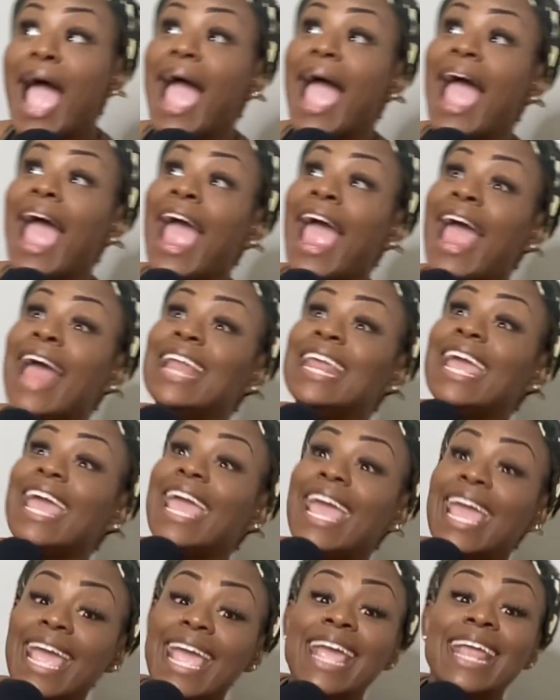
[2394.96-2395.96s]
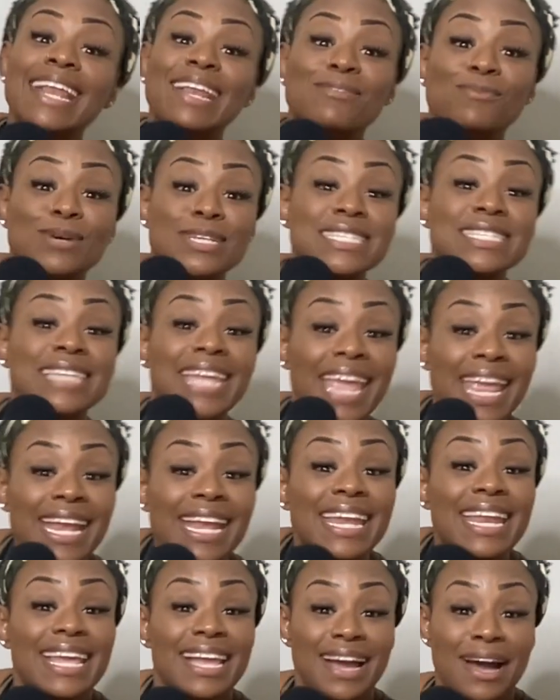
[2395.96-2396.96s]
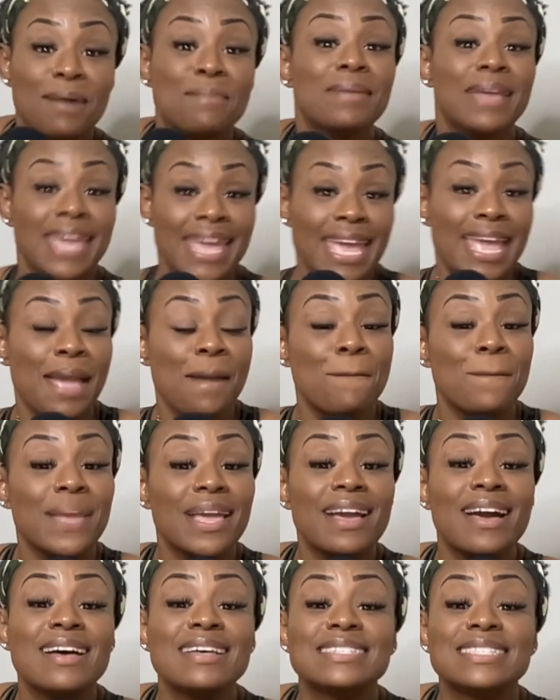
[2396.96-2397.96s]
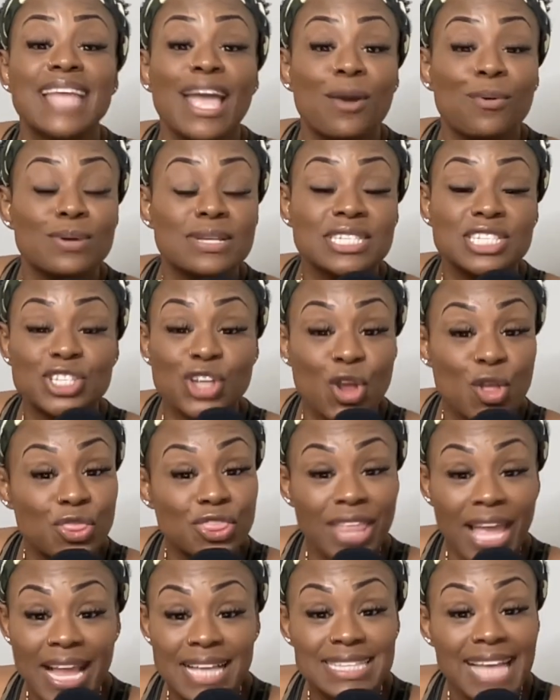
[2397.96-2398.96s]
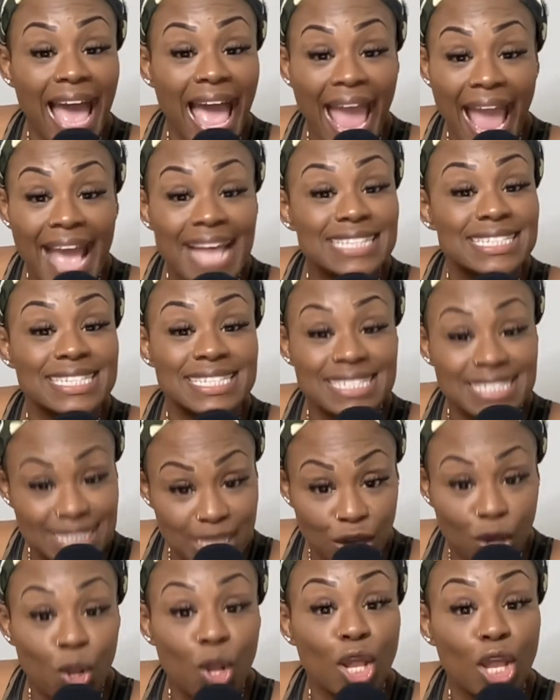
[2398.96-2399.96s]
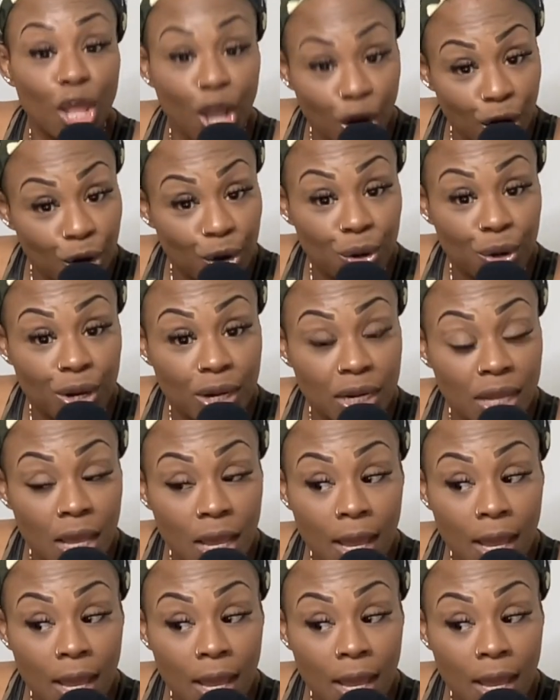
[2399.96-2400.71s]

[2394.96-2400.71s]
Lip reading: And he was needed to come in because there were certain things I had to still learn